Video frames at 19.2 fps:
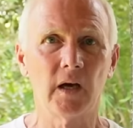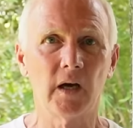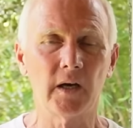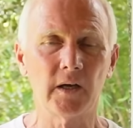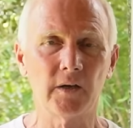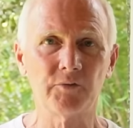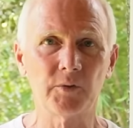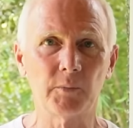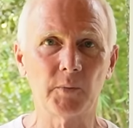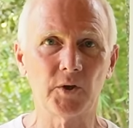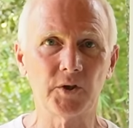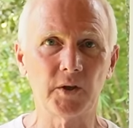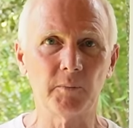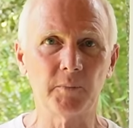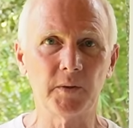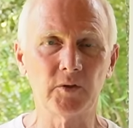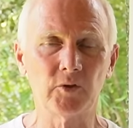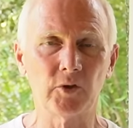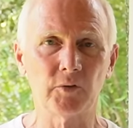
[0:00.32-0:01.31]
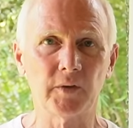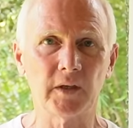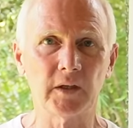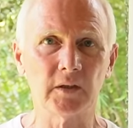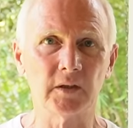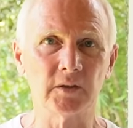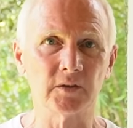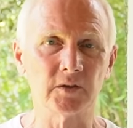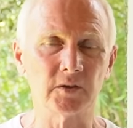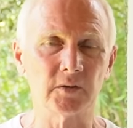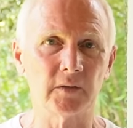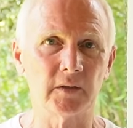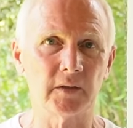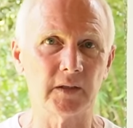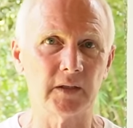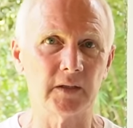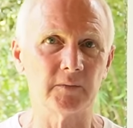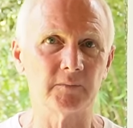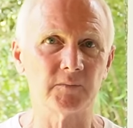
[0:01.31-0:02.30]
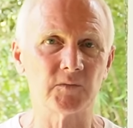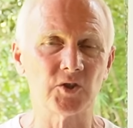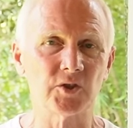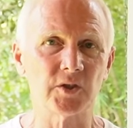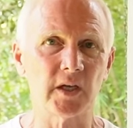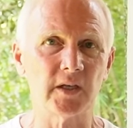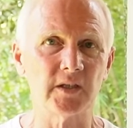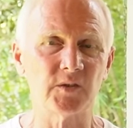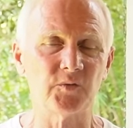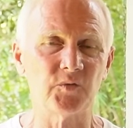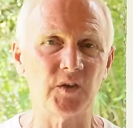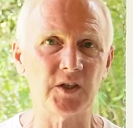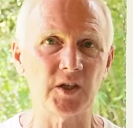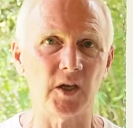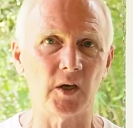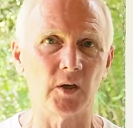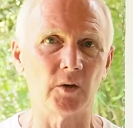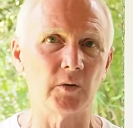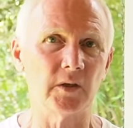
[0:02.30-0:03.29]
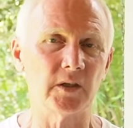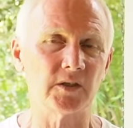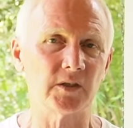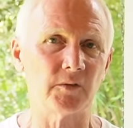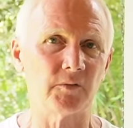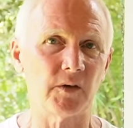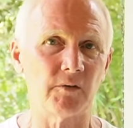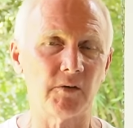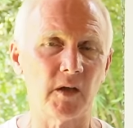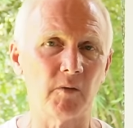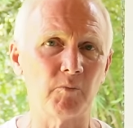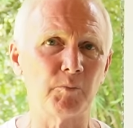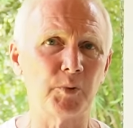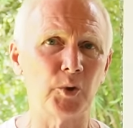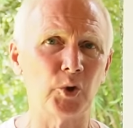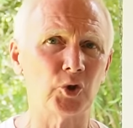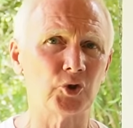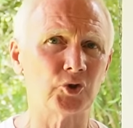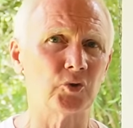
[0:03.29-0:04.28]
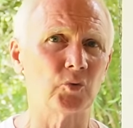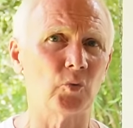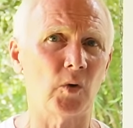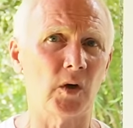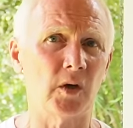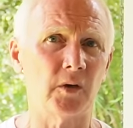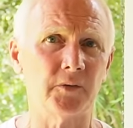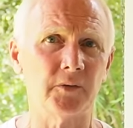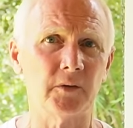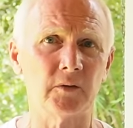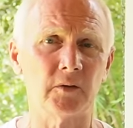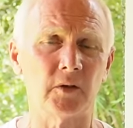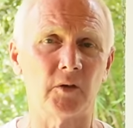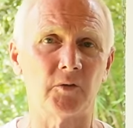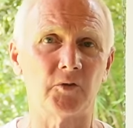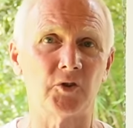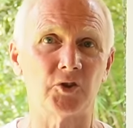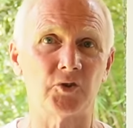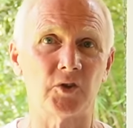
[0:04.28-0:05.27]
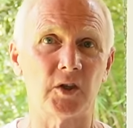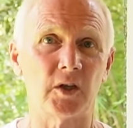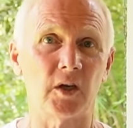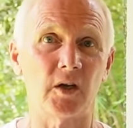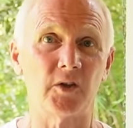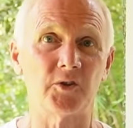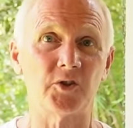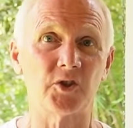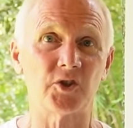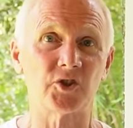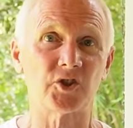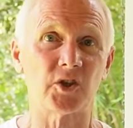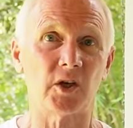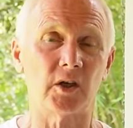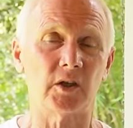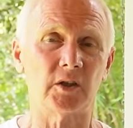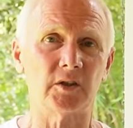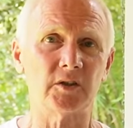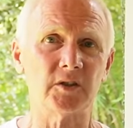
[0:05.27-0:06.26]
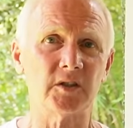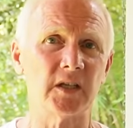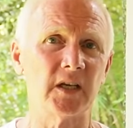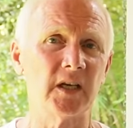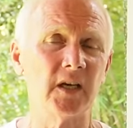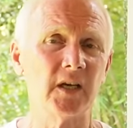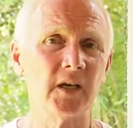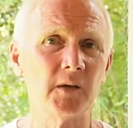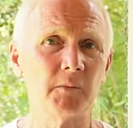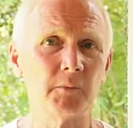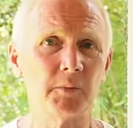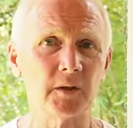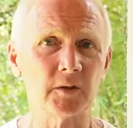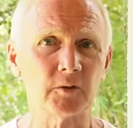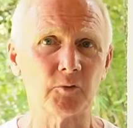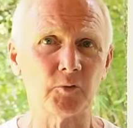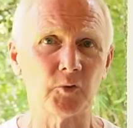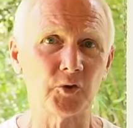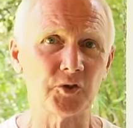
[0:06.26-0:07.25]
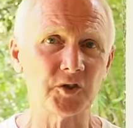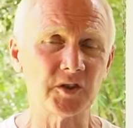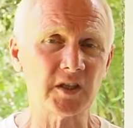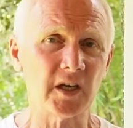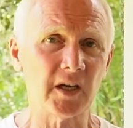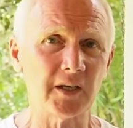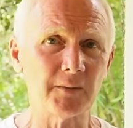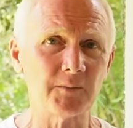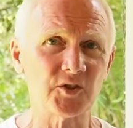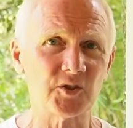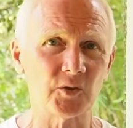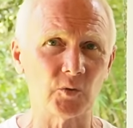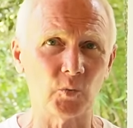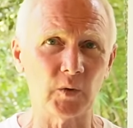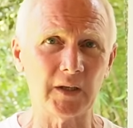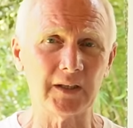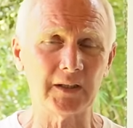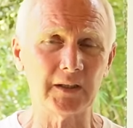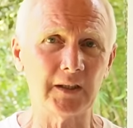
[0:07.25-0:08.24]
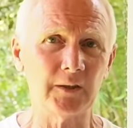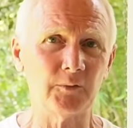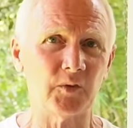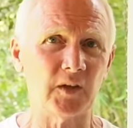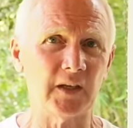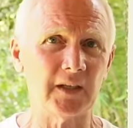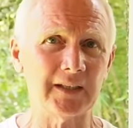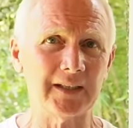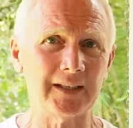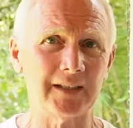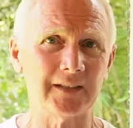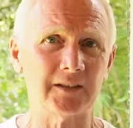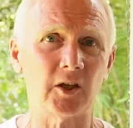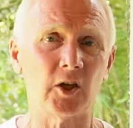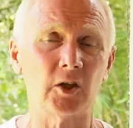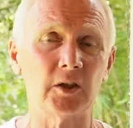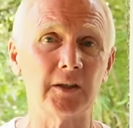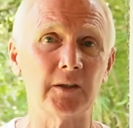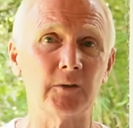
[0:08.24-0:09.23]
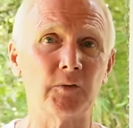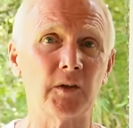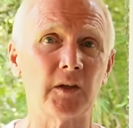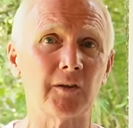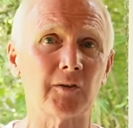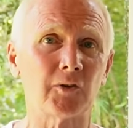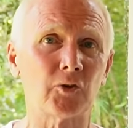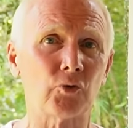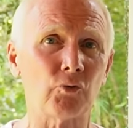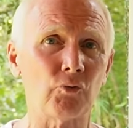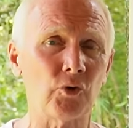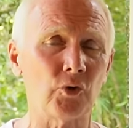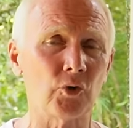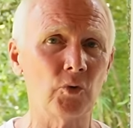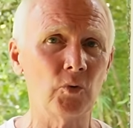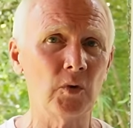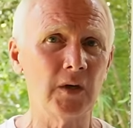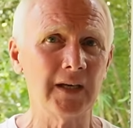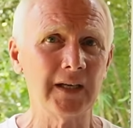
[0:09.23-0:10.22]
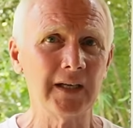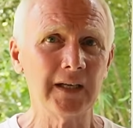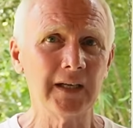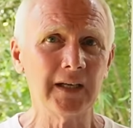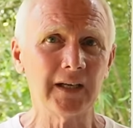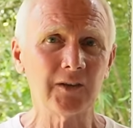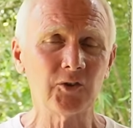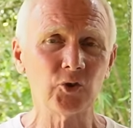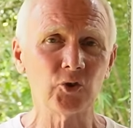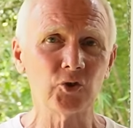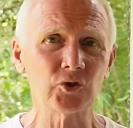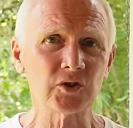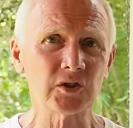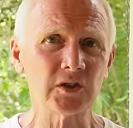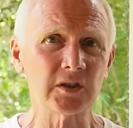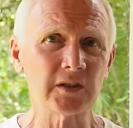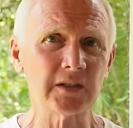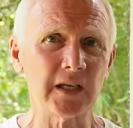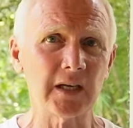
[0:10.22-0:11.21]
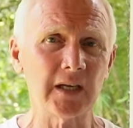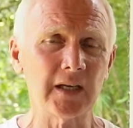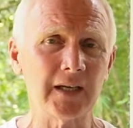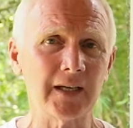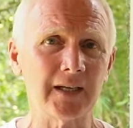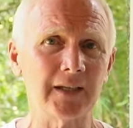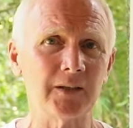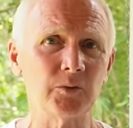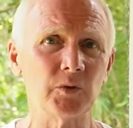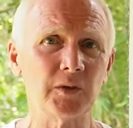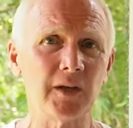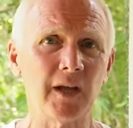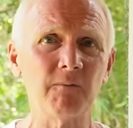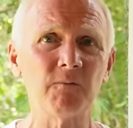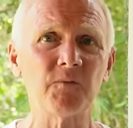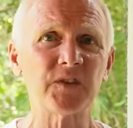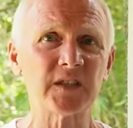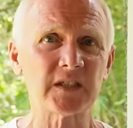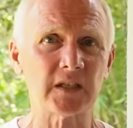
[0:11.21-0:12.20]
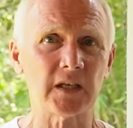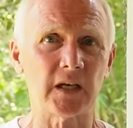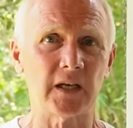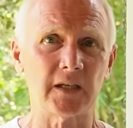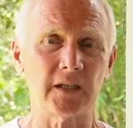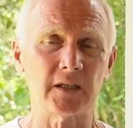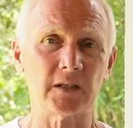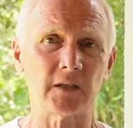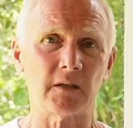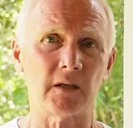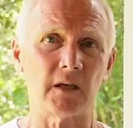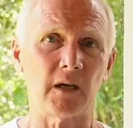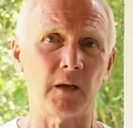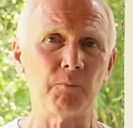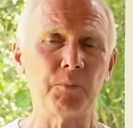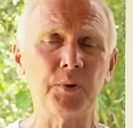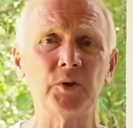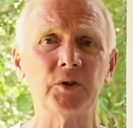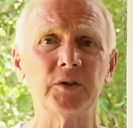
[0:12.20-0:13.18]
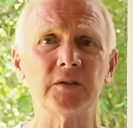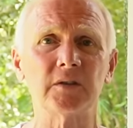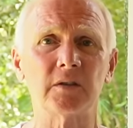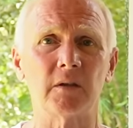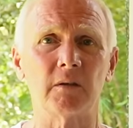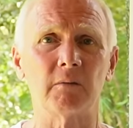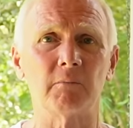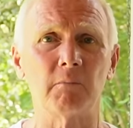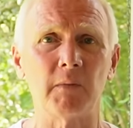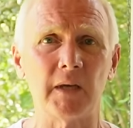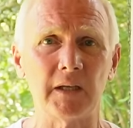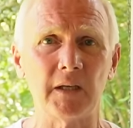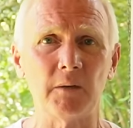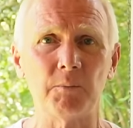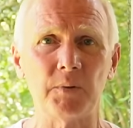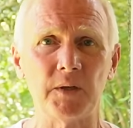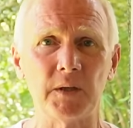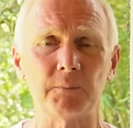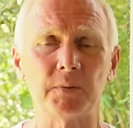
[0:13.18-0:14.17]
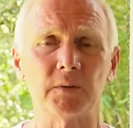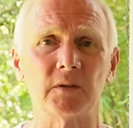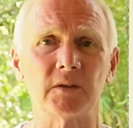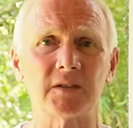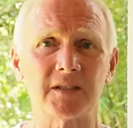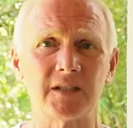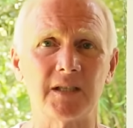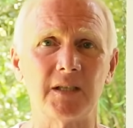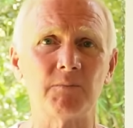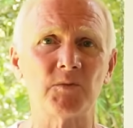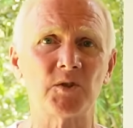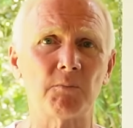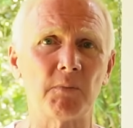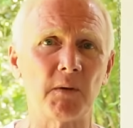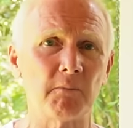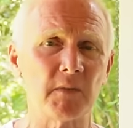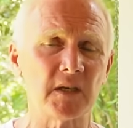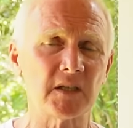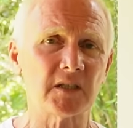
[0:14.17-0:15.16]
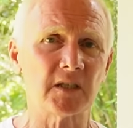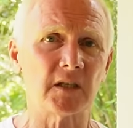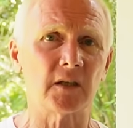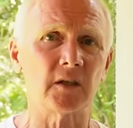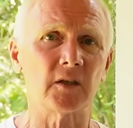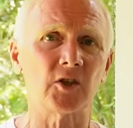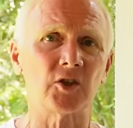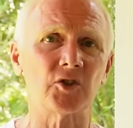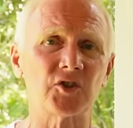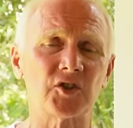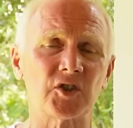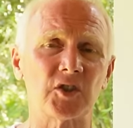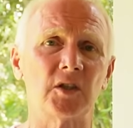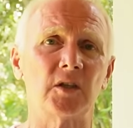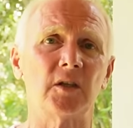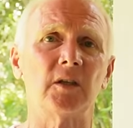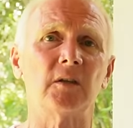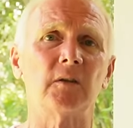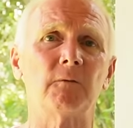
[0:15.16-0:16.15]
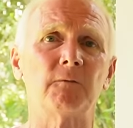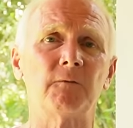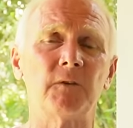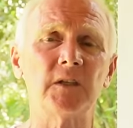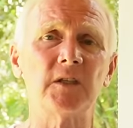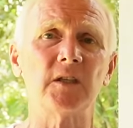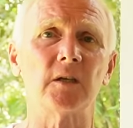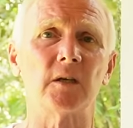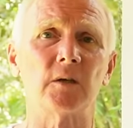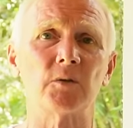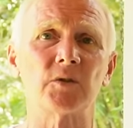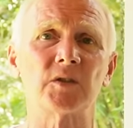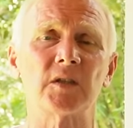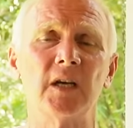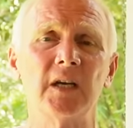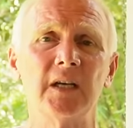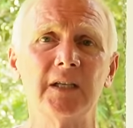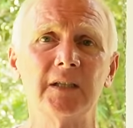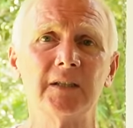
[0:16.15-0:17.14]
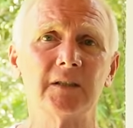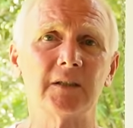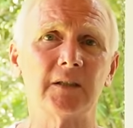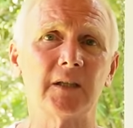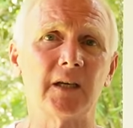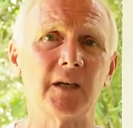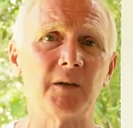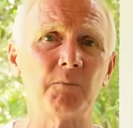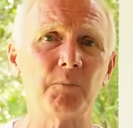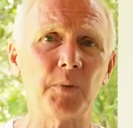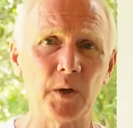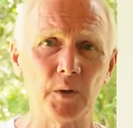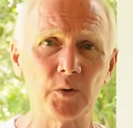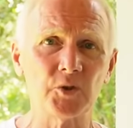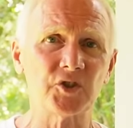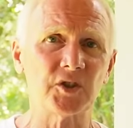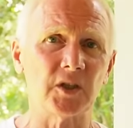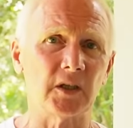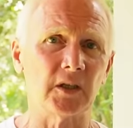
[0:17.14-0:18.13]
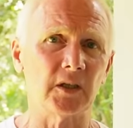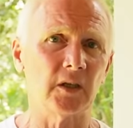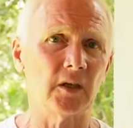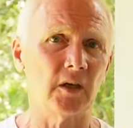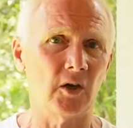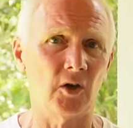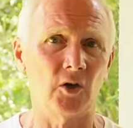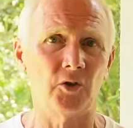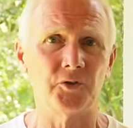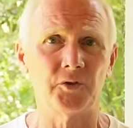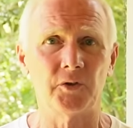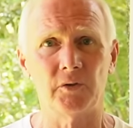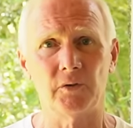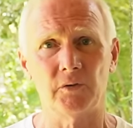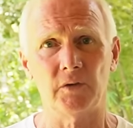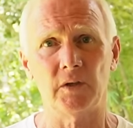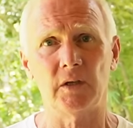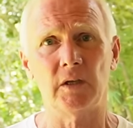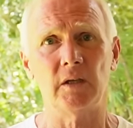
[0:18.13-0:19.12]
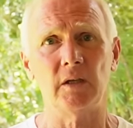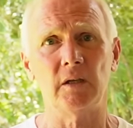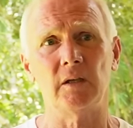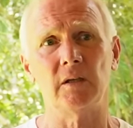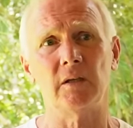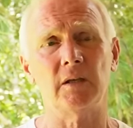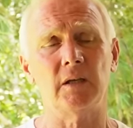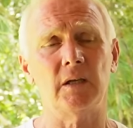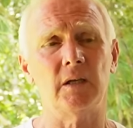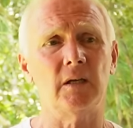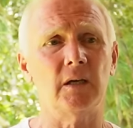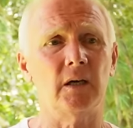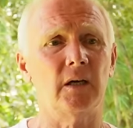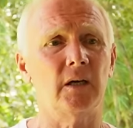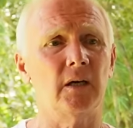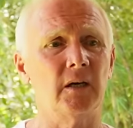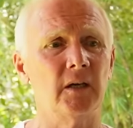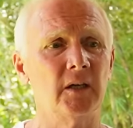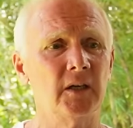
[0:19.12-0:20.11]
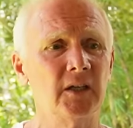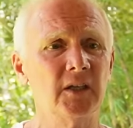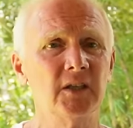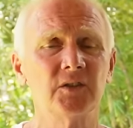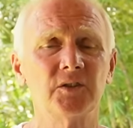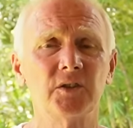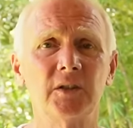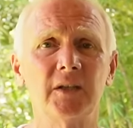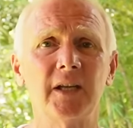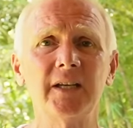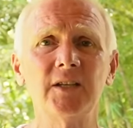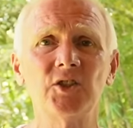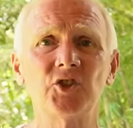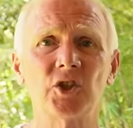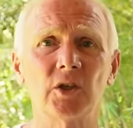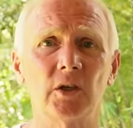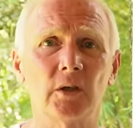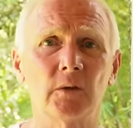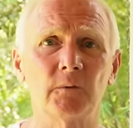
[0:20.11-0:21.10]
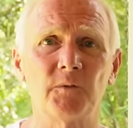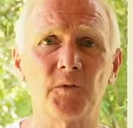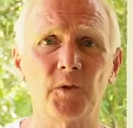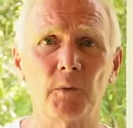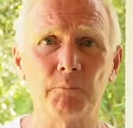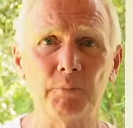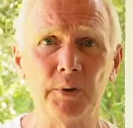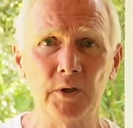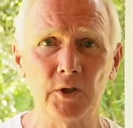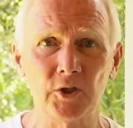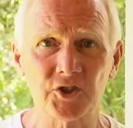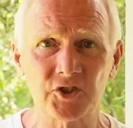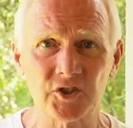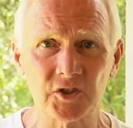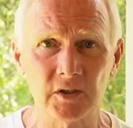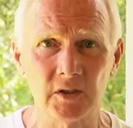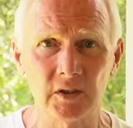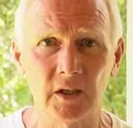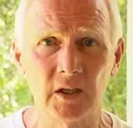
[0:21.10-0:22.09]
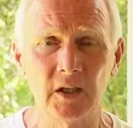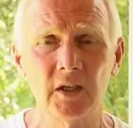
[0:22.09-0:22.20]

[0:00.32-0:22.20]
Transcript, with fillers: Hi everybody, Peter of England. Um, today's video is a very important one, not that the others aren't, but for the times that we live in and are living through, I thought today I would emphasize a point that many people seem to be missing concerning the videos that I'm posting on the, the, uh, the nature of the person,